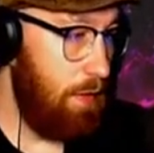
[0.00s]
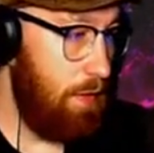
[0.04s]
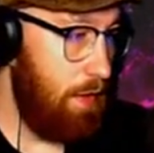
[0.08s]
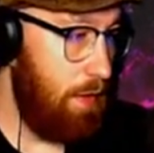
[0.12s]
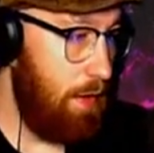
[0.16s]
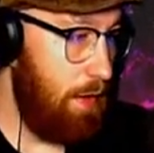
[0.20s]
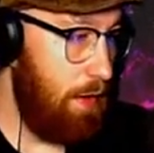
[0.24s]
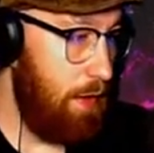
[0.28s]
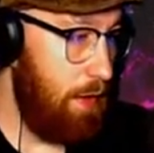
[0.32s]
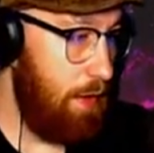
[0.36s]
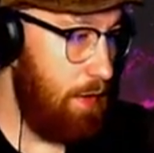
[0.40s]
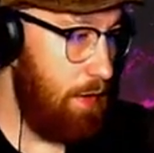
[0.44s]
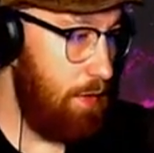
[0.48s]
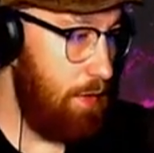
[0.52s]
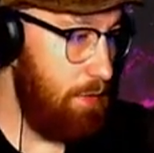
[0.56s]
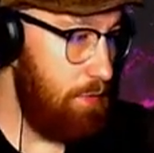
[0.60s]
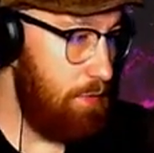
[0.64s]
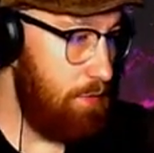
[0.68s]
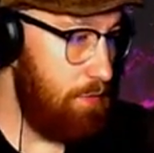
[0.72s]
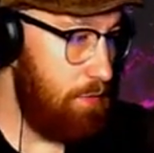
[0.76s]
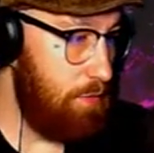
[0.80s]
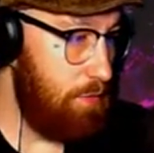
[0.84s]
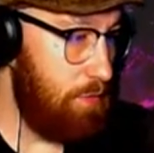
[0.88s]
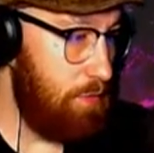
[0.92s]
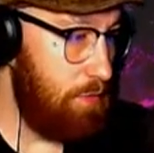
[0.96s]

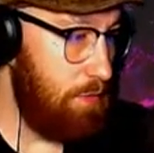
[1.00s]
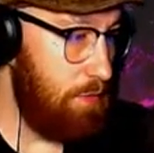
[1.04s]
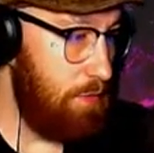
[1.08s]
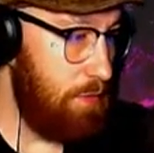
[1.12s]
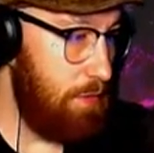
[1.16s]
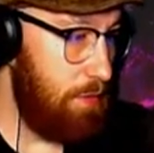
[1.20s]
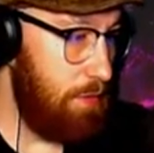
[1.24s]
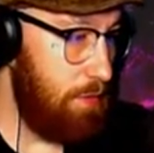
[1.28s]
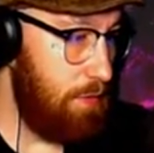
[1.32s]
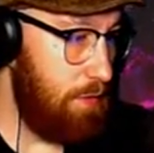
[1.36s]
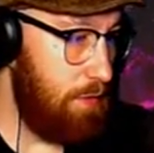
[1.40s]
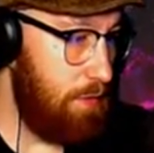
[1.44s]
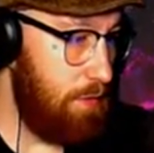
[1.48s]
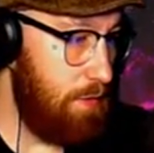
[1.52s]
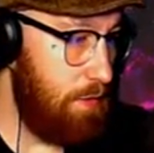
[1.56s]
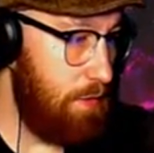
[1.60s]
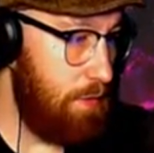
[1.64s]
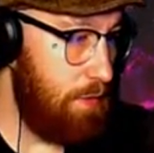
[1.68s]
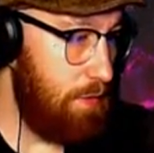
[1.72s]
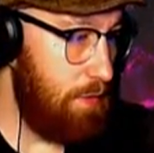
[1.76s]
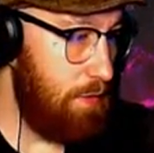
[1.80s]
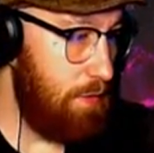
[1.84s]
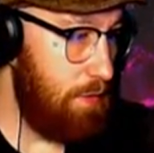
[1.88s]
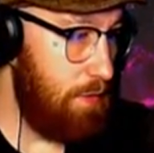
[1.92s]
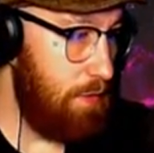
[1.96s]
and
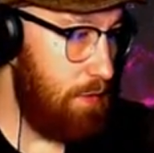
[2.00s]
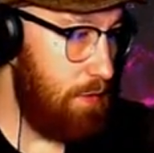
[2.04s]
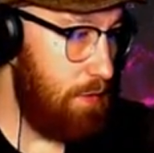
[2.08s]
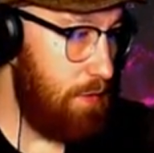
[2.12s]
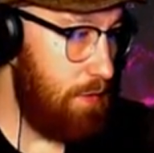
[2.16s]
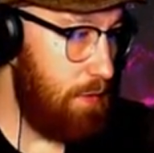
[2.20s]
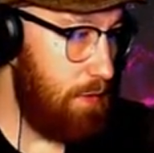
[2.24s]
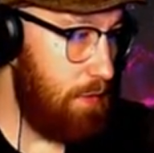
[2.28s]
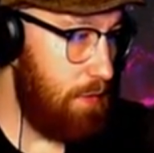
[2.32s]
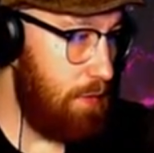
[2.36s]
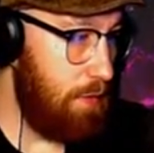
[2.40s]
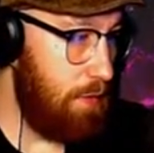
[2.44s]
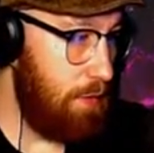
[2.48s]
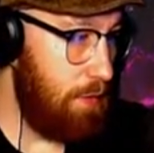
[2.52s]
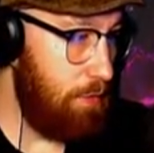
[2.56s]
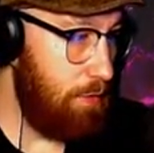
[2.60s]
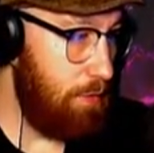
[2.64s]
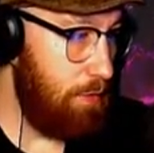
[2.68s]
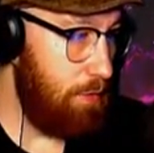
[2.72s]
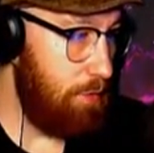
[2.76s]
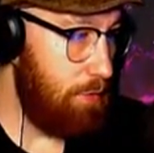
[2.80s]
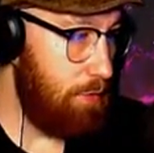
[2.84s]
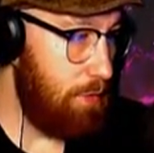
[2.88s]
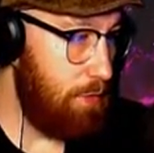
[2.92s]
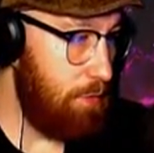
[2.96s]
I don't know
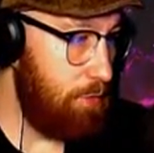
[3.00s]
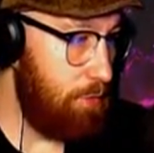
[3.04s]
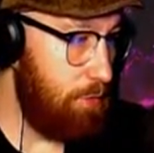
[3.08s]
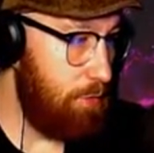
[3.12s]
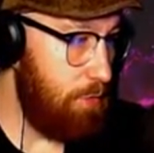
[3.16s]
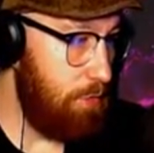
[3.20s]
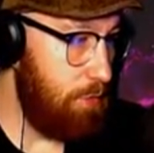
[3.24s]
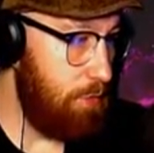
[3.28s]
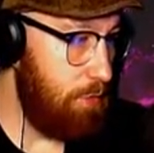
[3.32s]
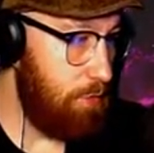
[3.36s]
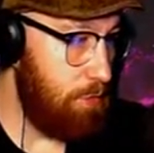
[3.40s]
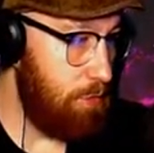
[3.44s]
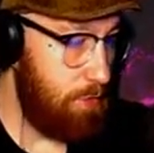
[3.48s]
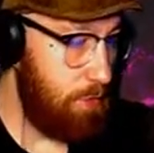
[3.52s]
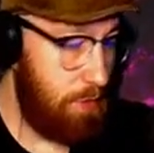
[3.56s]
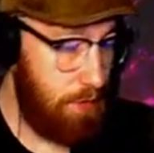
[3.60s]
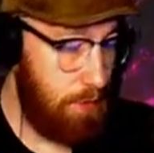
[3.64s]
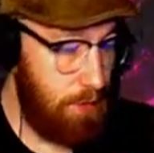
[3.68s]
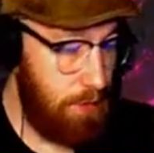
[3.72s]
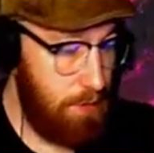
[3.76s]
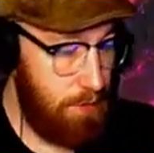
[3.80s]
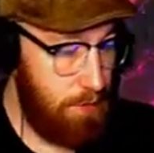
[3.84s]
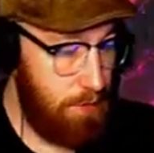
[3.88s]
if I've done this already.